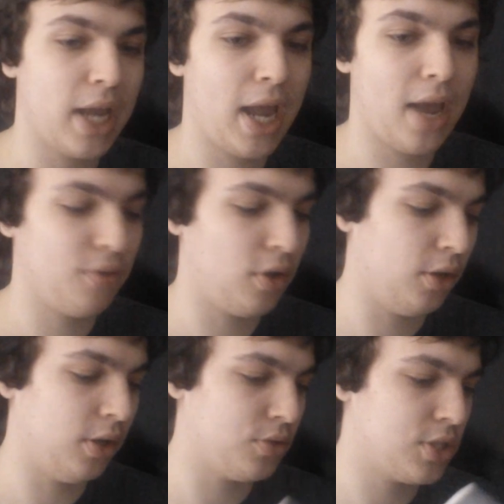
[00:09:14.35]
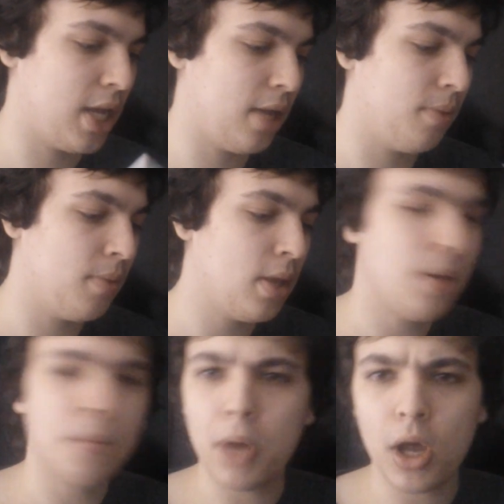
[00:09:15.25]
I have heard, I'll say.
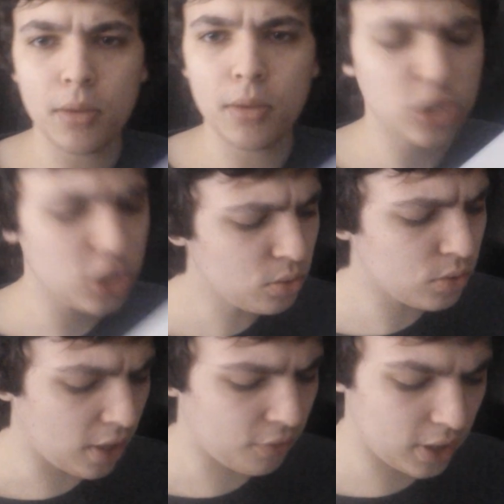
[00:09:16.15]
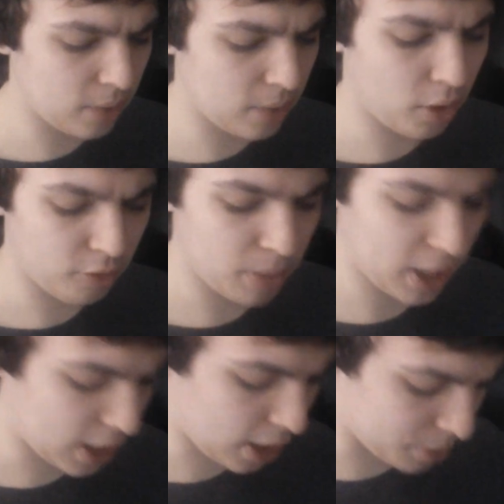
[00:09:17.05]
But it's still definitely worth
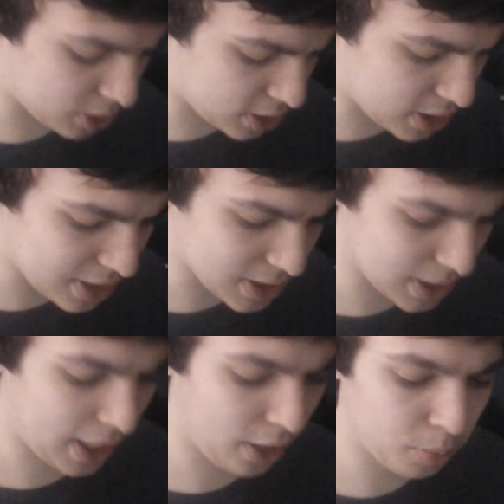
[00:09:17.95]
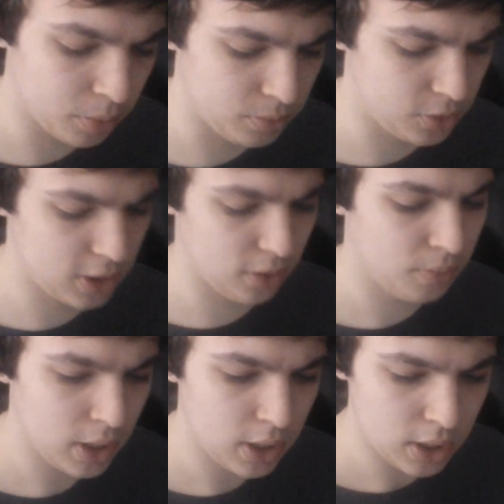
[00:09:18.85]
picking up. It's a decent album still.
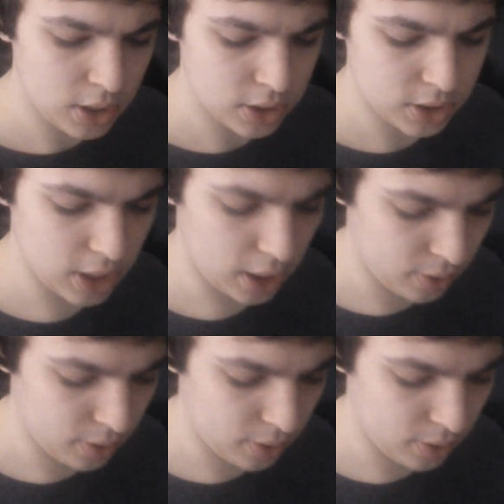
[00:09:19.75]
So